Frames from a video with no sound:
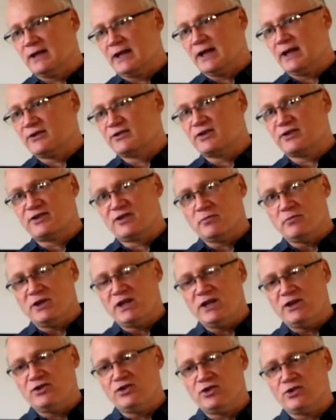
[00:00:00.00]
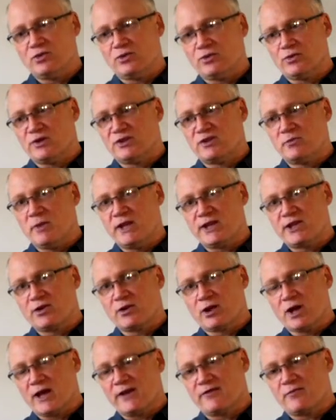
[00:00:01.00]
and to demean you, to make
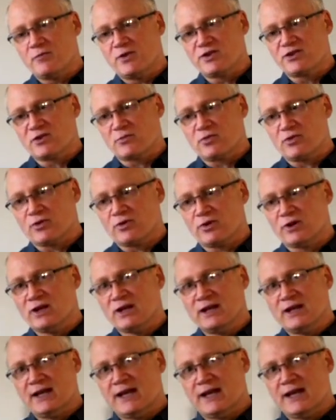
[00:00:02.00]
your life miserable,